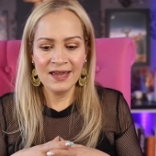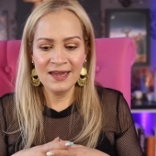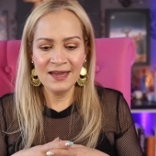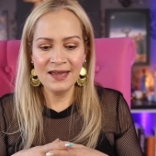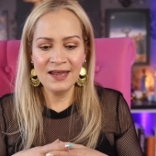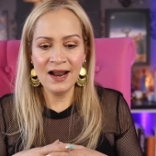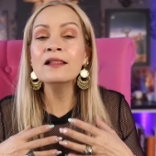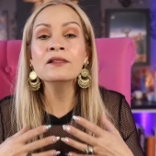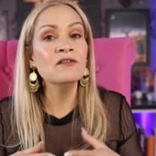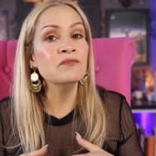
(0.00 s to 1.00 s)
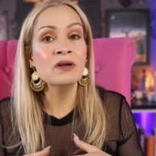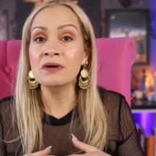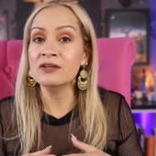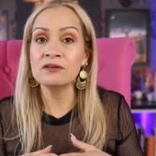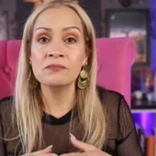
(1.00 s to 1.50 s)
and I love my
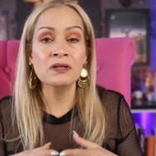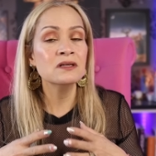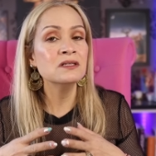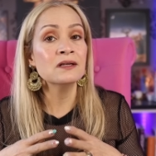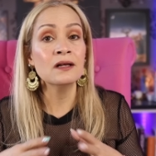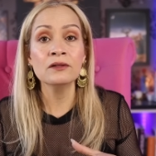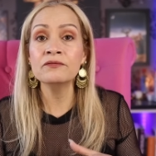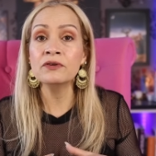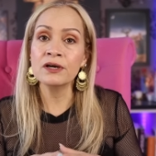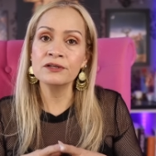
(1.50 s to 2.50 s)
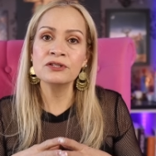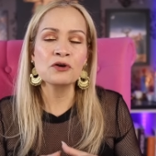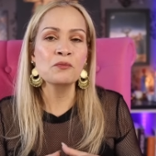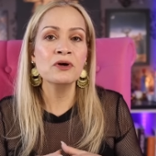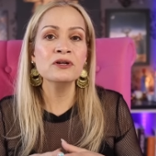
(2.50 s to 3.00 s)
Magic Mondays and I love you guys
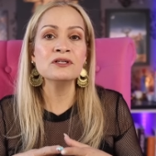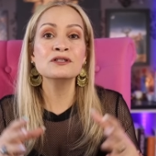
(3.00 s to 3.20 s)
so much.